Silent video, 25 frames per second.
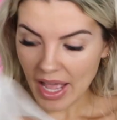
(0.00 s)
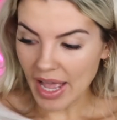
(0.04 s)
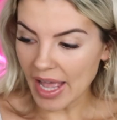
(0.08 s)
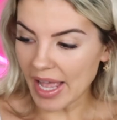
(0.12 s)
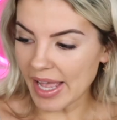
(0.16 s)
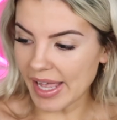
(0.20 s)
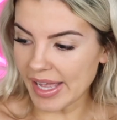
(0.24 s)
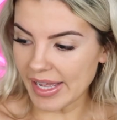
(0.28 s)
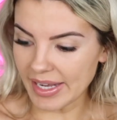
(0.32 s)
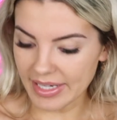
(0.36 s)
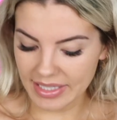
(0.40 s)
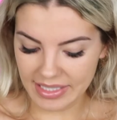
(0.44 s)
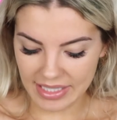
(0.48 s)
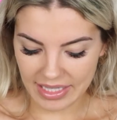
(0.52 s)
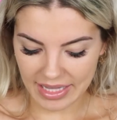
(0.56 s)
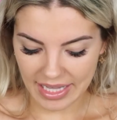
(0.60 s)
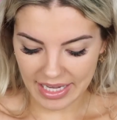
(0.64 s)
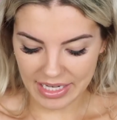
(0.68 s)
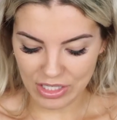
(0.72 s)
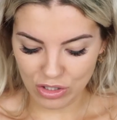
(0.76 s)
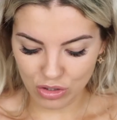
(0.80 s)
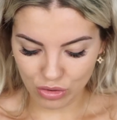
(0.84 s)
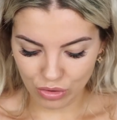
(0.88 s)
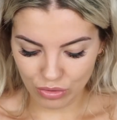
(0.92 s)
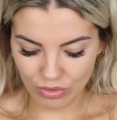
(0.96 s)
and
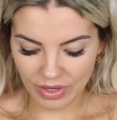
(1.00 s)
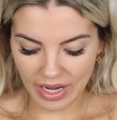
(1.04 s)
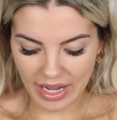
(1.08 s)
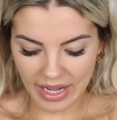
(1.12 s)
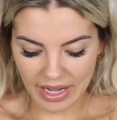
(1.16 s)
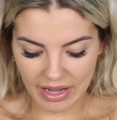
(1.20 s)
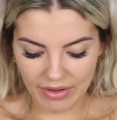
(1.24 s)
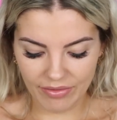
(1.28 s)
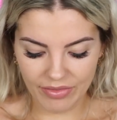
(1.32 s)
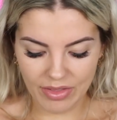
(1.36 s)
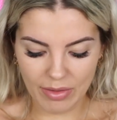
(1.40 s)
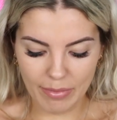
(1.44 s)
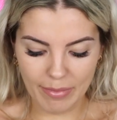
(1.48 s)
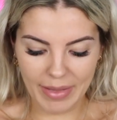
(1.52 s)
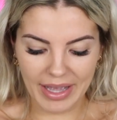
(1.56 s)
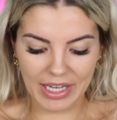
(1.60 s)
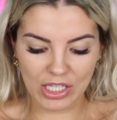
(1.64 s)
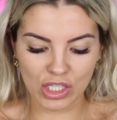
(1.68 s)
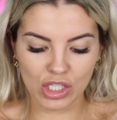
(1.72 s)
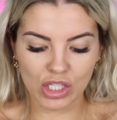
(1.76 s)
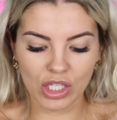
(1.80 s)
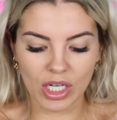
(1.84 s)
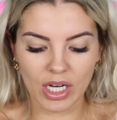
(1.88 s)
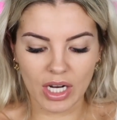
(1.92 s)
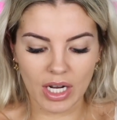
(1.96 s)
they do have the
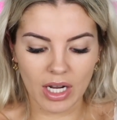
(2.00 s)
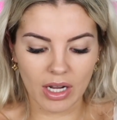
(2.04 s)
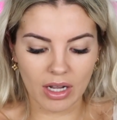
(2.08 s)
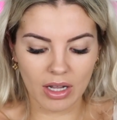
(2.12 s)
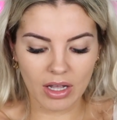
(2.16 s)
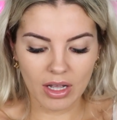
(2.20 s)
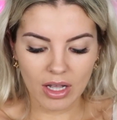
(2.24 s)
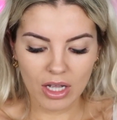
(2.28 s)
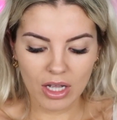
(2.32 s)
matching